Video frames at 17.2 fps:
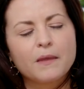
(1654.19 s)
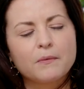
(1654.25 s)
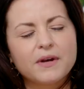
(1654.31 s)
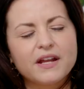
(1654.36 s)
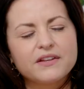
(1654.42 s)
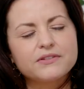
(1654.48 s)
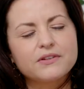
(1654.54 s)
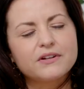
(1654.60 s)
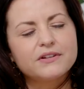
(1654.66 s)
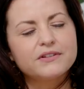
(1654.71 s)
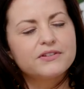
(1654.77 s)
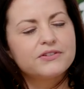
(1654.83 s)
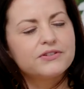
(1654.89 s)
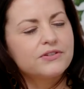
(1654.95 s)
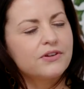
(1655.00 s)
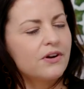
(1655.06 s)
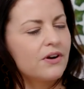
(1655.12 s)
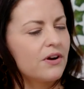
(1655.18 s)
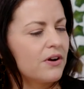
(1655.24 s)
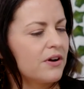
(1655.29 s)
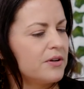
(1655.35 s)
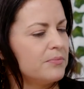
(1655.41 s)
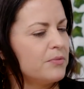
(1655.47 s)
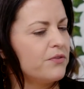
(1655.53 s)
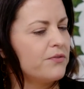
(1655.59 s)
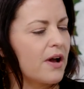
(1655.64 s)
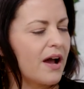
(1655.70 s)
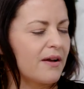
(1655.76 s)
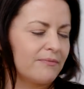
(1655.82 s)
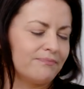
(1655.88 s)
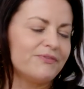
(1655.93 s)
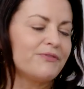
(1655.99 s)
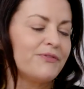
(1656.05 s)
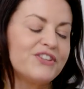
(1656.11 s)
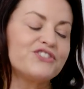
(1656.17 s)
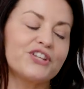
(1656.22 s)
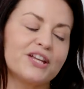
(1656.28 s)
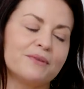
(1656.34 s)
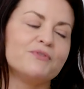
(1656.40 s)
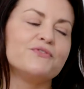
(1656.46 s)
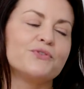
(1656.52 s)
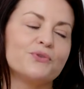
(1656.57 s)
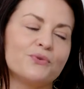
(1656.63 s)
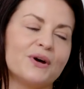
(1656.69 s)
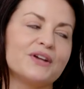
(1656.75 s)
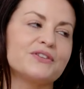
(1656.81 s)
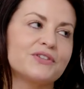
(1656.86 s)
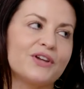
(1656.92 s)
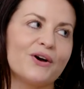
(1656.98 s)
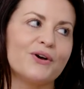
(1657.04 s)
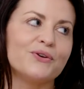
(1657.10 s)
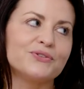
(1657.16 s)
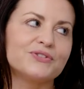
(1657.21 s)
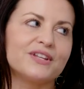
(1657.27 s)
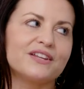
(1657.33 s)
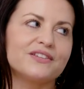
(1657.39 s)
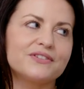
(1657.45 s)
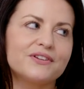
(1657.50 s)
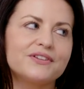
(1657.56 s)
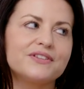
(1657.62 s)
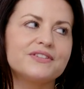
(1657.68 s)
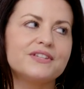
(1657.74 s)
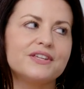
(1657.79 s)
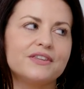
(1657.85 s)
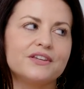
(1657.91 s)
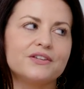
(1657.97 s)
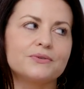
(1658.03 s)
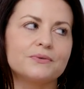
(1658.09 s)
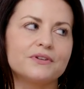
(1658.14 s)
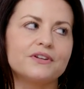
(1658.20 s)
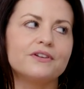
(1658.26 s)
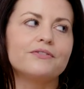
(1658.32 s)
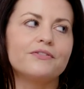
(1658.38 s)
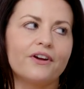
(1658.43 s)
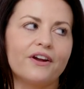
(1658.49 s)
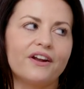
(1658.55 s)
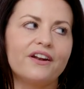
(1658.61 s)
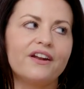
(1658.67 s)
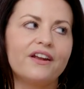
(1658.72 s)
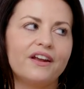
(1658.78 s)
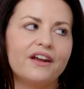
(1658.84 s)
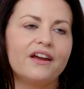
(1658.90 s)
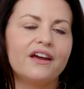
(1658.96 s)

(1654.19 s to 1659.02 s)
when I started to stir and move, I, eventually I moved to the West Coast, and I started to see things were different.